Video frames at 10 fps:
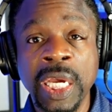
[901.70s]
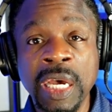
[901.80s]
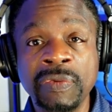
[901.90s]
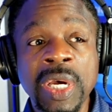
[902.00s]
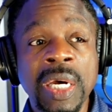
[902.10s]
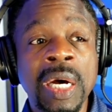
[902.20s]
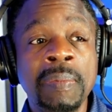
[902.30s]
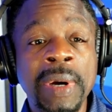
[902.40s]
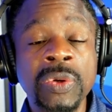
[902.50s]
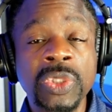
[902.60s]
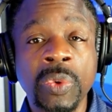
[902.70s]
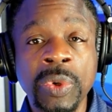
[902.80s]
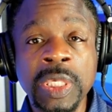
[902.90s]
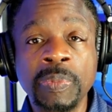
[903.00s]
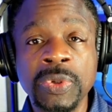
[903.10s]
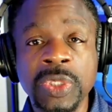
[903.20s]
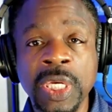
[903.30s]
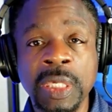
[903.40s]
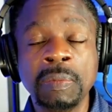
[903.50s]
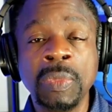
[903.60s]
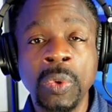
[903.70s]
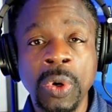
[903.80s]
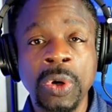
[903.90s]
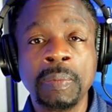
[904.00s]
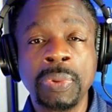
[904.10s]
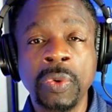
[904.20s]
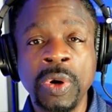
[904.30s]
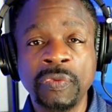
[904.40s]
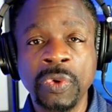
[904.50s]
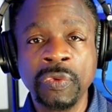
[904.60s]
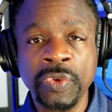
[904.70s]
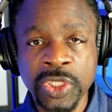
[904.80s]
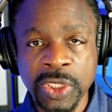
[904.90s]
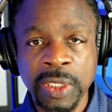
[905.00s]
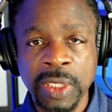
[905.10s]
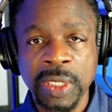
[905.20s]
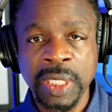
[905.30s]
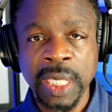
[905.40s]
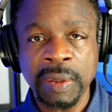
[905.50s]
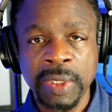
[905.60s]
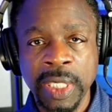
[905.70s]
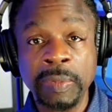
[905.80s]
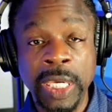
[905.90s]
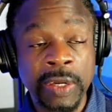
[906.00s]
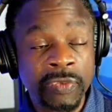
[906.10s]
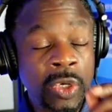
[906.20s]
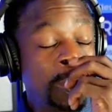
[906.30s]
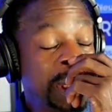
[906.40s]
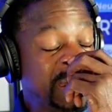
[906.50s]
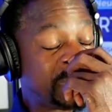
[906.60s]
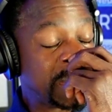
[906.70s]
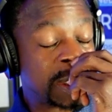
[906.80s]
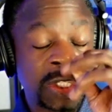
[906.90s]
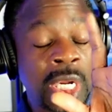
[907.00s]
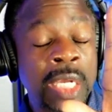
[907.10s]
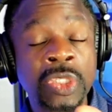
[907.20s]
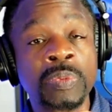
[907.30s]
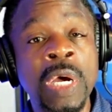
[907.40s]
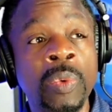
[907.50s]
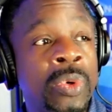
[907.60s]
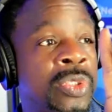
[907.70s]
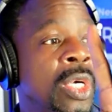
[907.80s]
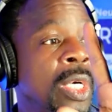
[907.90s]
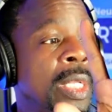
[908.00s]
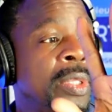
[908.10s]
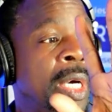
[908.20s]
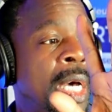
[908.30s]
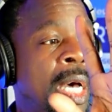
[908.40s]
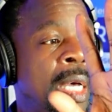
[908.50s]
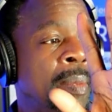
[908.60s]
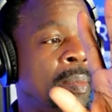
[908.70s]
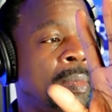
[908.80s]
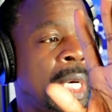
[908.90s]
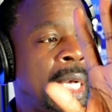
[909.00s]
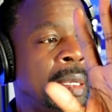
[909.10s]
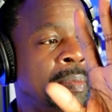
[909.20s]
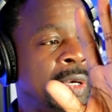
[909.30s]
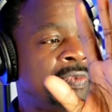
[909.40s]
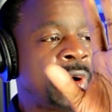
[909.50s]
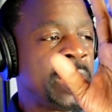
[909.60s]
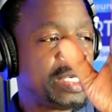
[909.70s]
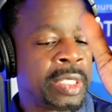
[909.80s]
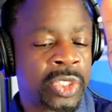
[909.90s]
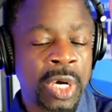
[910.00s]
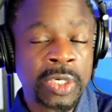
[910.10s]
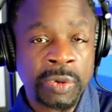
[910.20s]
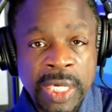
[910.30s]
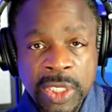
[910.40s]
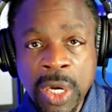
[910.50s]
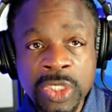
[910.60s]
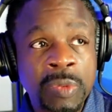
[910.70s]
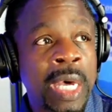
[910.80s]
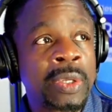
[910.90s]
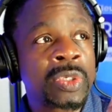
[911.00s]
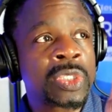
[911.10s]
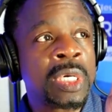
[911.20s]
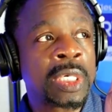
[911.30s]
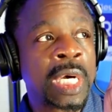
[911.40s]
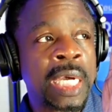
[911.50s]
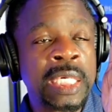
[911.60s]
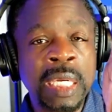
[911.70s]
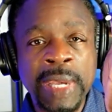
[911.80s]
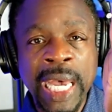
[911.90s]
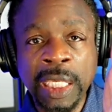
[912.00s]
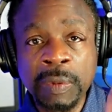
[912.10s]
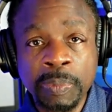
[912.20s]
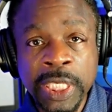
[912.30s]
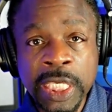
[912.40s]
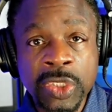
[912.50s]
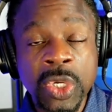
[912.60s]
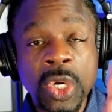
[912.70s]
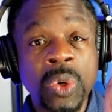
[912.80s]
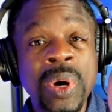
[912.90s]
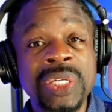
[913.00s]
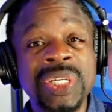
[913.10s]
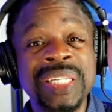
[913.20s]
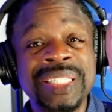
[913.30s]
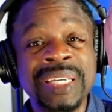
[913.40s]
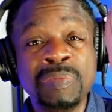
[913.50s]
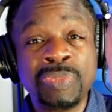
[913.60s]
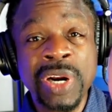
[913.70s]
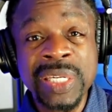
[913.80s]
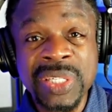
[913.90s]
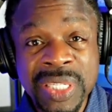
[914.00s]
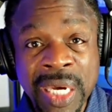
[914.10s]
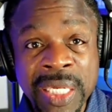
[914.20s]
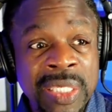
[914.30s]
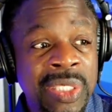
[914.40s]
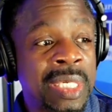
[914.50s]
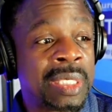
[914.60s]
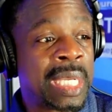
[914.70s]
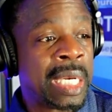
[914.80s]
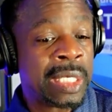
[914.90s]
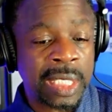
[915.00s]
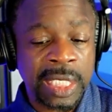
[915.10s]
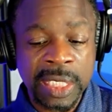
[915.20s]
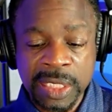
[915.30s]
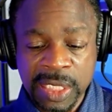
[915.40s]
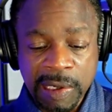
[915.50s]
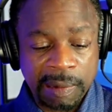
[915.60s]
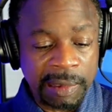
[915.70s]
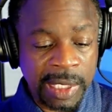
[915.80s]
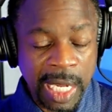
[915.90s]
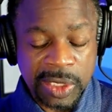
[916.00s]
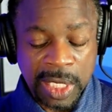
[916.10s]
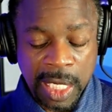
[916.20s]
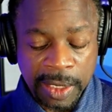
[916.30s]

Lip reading: have about 20% more peripheral vision than men. If you don't believe me, this is not just my words. My friend John Gray talks about it. There's another guy named Alan Pease who actually has done brain studies, and he's got